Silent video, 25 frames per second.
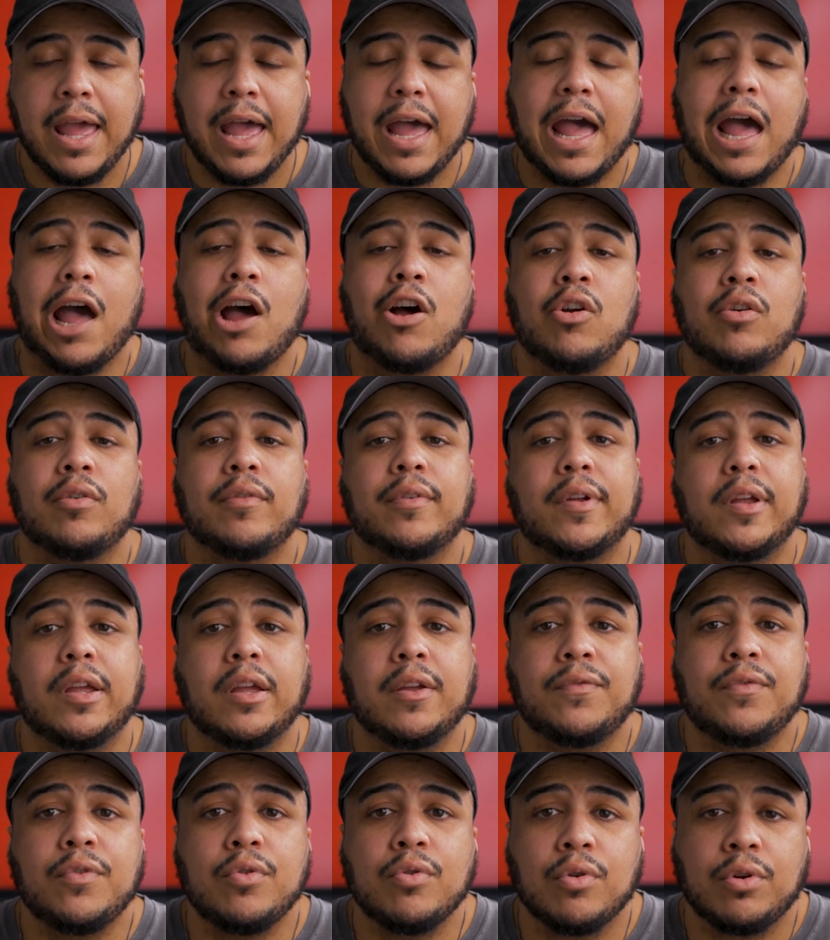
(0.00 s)
However,
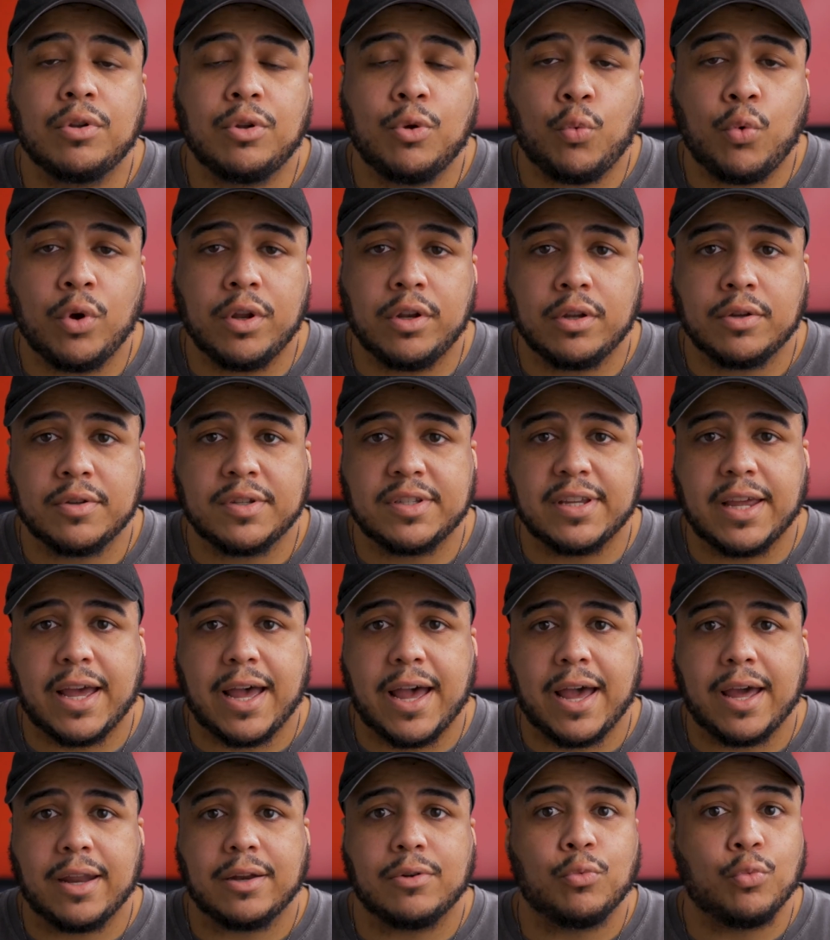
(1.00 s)
if you're on the Windows
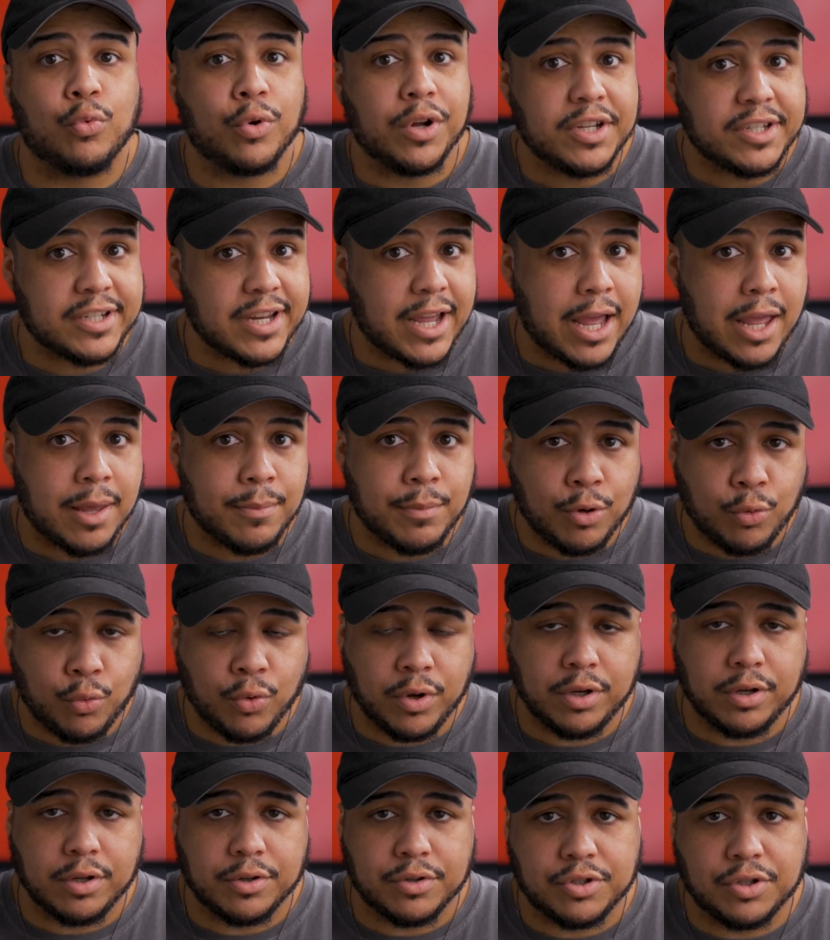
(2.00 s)
side, which I am a
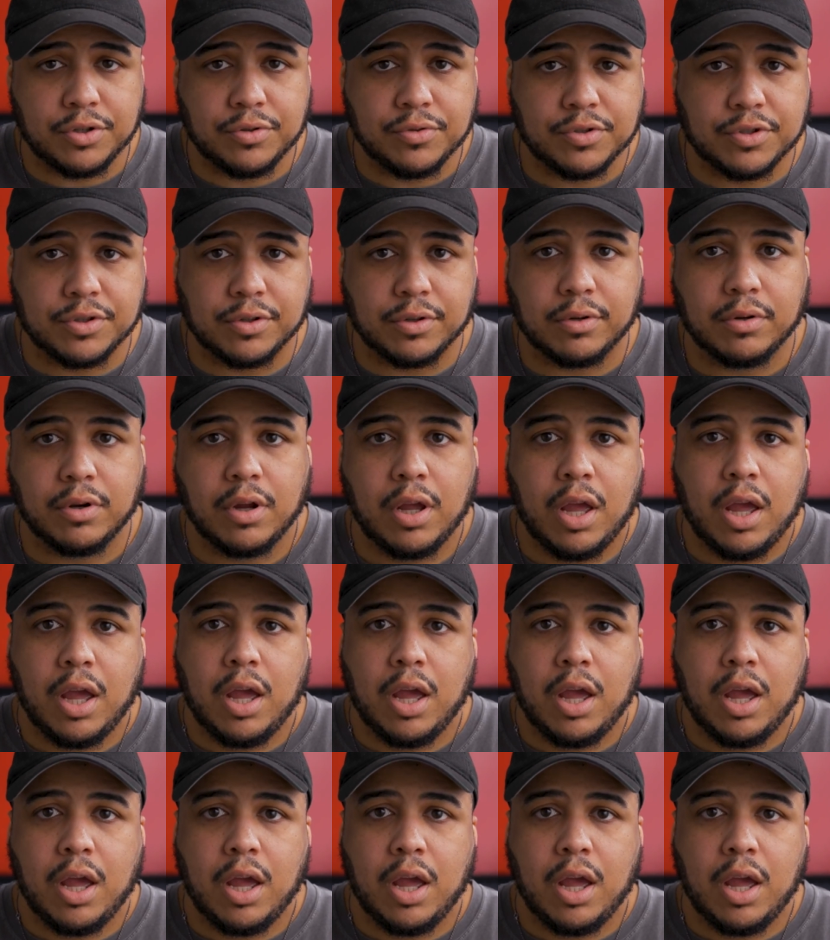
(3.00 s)
Windows user,